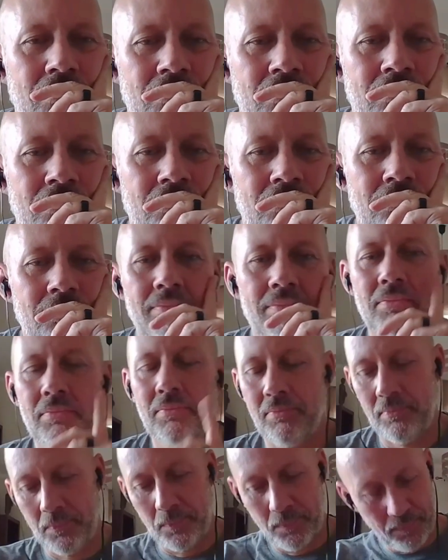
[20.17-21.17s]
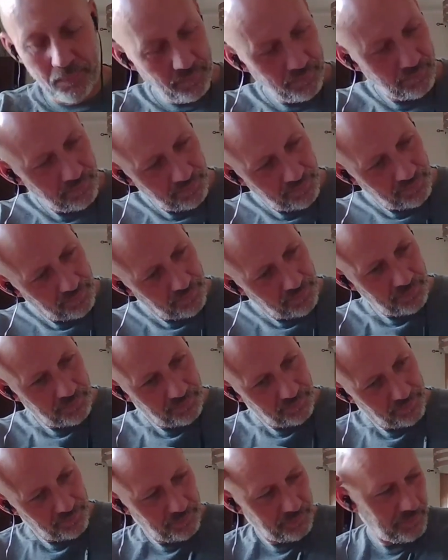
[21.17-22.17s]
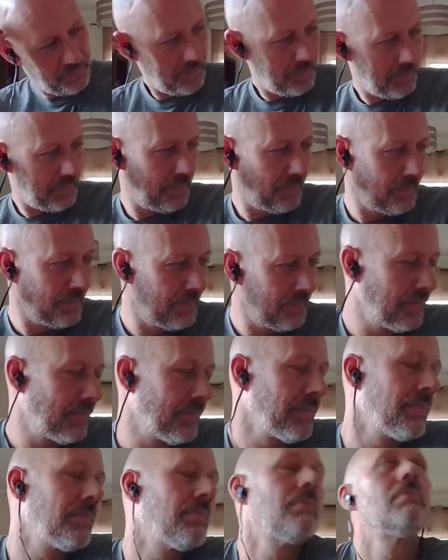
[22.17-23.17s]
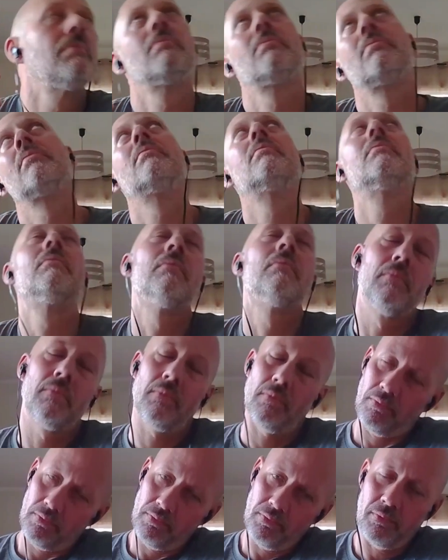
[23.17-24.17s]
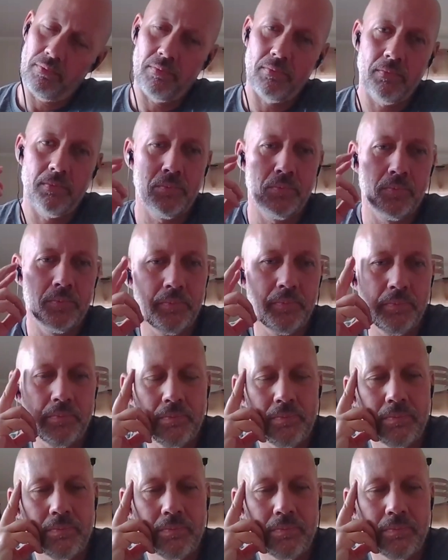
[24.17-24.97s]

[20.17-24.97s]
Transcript: In a post on the site, X hiring announced, quote, "You